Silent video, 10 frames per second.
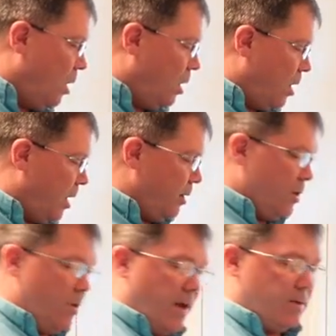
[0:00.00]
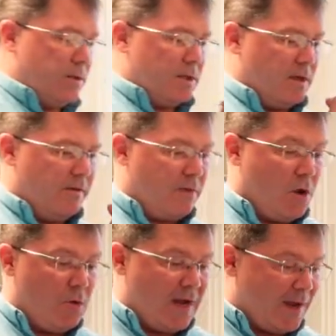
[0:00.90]
All right, 2 ounces of
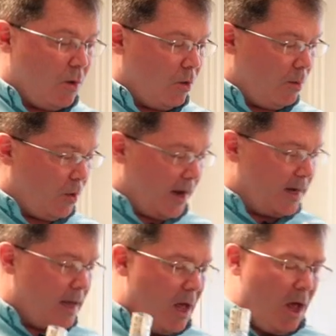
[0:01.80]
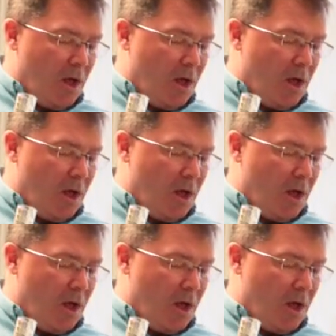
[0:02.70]
cognac or brandy.